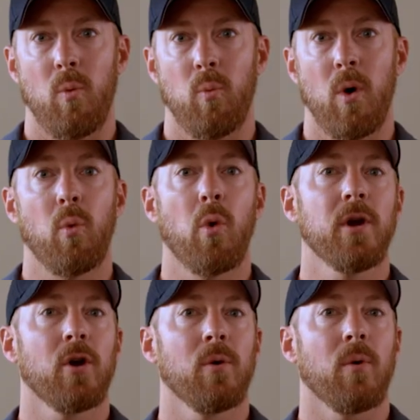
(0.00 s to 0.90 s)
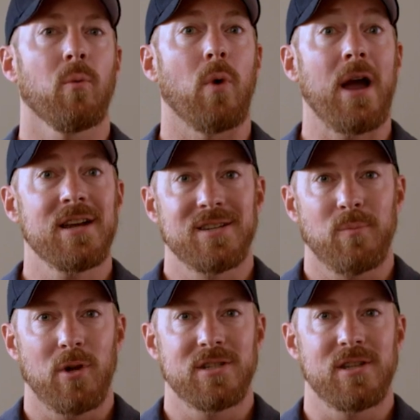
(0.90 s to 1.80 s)
What Warrior Rising
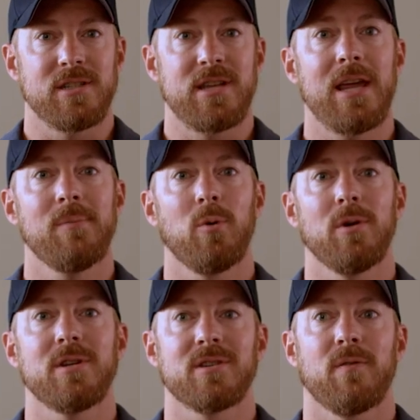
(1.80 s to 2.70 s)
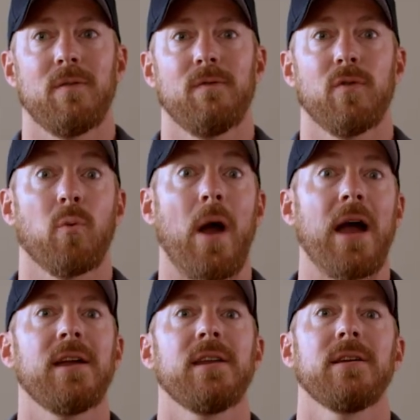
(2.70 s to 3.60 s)
brings to the table is a
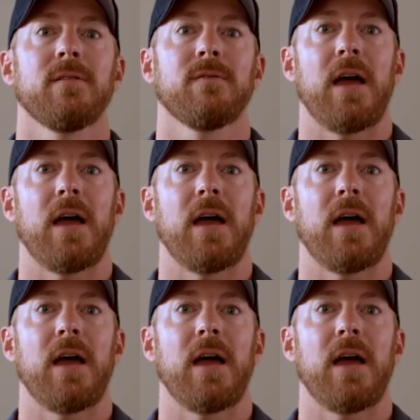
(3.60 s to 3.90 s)
variety of